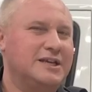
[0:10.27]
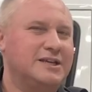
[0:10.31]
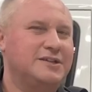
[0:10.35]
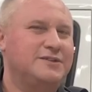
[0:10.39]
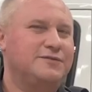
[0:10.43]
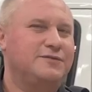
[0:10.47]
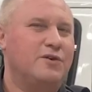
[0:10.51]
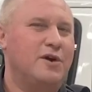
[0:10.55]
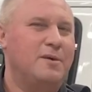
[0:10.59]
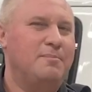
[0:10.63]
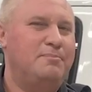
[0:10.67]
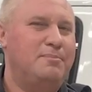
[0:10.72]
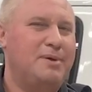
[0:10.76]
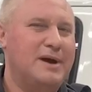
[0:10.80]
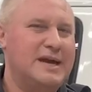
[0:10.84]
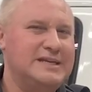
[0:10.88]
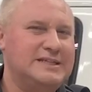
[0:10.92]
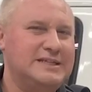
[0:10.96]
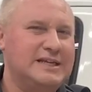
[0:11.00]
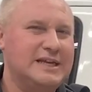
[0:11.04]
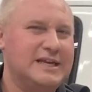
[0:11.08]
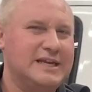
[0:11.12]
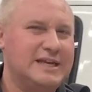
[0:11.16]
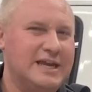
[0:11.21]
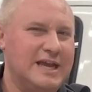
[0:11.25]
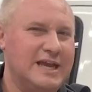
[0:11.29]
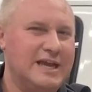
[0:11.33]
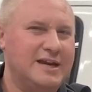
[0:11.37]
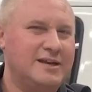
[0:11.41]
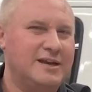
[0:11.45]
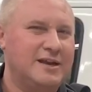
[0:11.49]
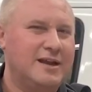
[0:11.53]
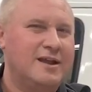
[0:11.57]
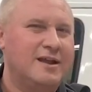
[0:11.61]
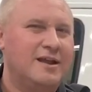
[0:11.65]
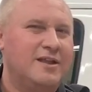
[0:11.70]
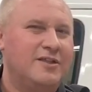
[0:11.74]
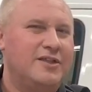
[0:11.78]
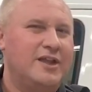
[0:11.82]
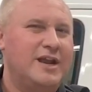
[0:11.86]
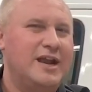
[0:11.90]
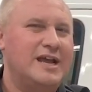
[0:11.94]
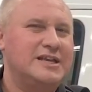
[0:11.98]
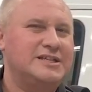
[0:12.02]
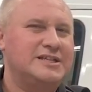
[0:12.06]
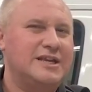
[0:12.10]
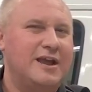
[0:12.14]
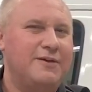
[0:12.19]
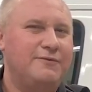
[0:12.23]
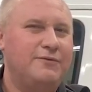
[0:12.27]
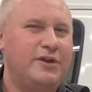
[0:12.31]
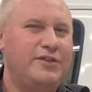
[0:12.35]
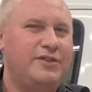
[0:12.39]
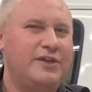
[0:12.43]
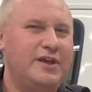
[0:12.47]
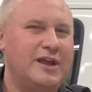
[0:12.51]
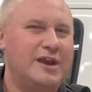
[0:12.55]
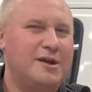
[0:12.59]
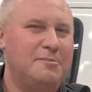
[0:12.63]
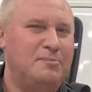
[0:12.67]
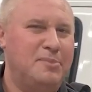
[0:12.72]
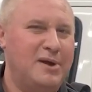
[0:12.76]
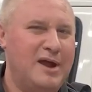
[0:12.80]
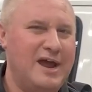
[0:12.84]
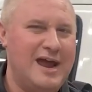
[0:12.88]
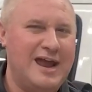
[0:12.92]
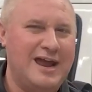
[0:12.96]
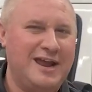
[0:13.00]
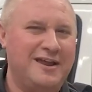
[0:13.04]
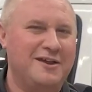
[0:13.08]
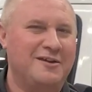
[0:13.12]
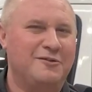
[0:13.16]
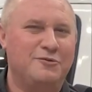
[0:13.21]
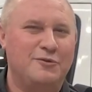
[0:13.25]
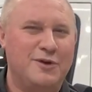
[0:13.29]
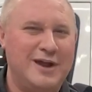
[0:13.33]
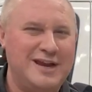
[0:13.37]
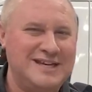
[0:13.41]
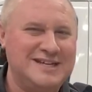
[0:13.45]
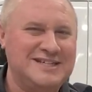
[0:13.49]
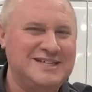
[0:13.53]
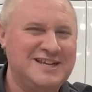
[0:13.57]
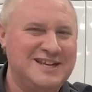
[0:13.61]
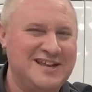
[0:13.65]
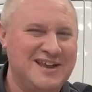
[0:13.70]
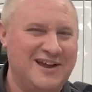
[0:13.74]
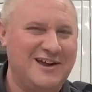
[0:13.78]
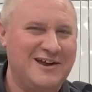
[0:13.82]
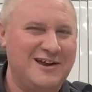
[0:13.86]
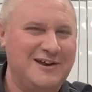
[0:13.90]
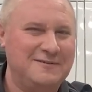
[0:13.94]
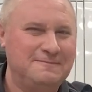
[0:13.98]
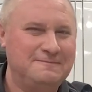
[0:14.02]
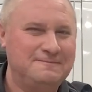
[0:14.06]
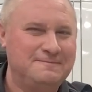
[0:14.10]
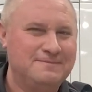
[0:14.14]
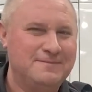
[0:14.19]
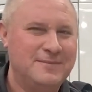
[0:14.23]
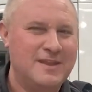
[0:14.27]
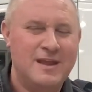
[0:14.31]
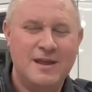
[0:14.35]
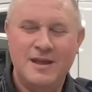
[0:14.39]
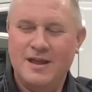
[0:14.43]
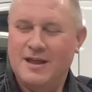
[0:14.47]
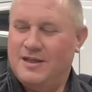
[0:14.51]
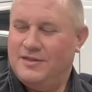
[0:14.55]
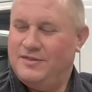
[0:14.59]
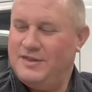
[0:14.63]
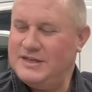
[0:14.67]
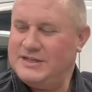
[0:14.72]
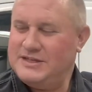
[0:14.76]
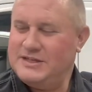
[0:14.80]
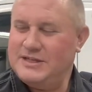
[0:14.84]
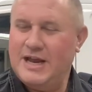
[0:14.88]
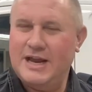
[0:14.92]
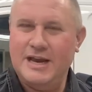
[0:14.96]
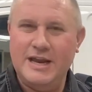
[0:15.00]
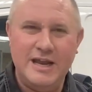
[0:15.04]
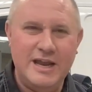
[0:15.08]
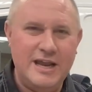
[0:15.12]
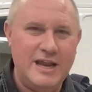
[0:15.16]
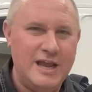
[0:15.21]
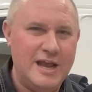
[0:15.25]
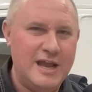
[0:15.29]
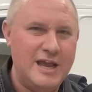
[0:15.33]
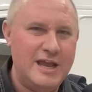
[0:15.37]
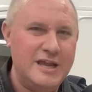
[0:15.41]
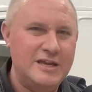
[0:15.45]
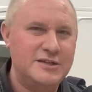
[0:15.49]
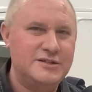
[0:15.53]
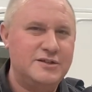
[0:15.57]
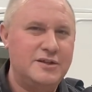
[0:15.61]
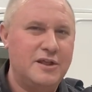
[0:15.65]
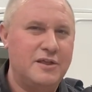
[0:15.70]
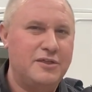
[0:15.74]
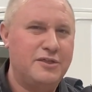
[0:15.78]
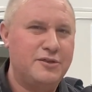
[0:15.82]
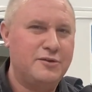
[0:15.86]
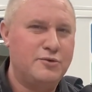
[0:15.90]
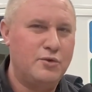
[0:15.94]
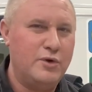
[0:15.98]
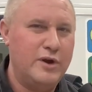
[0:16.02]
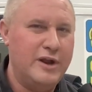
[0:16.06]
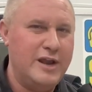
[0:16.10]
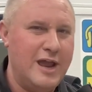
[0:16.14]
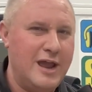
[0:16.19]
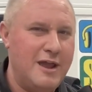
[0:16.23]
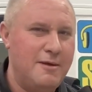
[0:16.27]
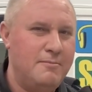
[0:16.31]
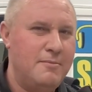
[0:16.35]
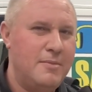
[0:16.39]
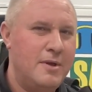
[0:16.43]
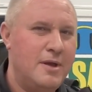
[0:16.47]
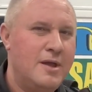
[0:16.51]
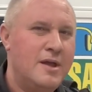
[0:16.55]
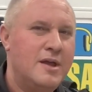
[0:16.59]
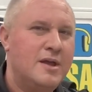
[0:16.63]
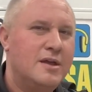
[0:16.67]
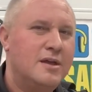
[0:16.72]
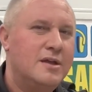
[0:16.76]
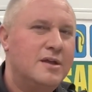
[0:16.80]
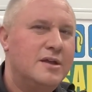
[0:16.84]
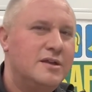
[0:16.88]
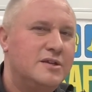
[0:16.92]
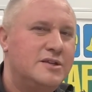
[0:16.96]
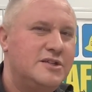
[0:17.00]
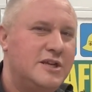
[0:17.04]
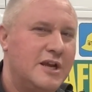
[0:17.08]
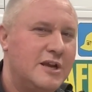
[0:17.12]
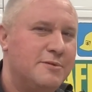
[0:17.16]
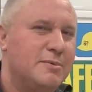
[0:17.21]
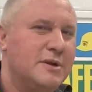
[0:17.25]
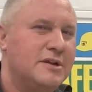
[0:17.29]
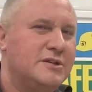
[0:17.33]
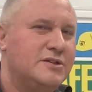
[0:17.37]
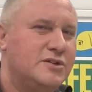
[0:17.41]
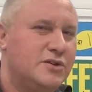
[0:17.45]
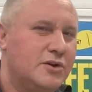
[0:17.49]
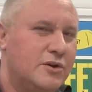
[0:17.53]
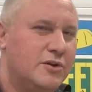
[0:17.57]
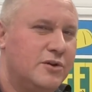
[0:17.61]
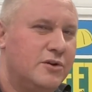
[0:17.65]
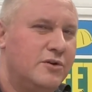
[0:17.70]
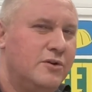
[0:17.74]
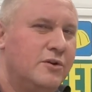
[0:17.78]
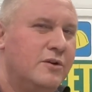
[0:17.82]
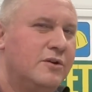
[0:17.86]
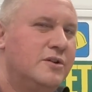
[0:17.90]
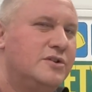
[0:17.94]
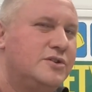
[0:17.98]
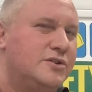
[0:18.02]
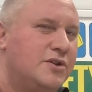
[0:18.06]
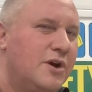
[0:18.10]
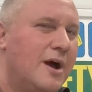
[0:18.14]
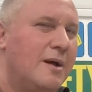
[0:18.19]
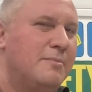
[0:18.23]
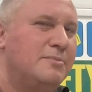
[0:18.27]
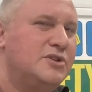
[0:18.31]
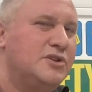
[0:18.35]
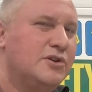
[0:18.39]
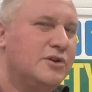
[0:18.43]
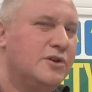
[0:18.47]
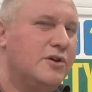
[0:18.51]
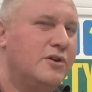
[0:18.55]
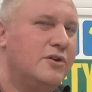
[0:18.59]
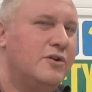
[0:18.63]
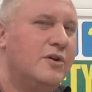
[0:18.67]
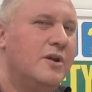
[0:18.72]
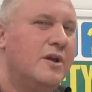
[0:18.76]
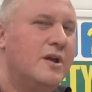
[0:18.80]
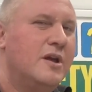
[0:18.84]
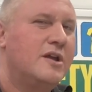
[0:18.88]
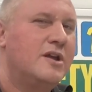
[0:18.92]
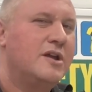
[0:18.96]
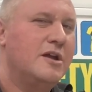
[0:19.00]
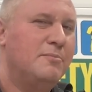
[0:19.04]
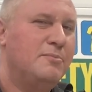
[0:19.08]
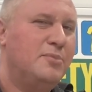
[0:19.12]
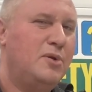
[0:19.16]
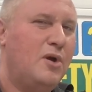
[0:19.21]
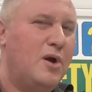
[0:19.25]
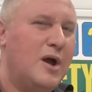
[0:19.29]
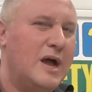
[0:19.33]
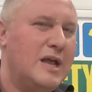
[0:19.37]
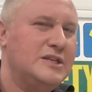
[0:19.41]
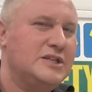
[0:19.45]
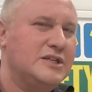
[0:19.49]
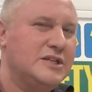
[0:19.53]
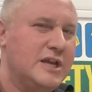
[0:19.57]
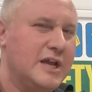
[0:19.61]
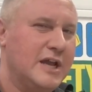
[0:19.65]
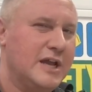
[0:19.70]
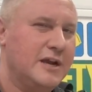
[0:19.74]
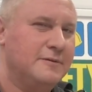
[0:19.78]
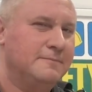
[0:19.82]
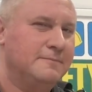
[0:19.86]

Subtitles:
for a basic kit that has everything in a bag ready to go. This set here is the 3M Sigma 2 Type 2 compliance kit.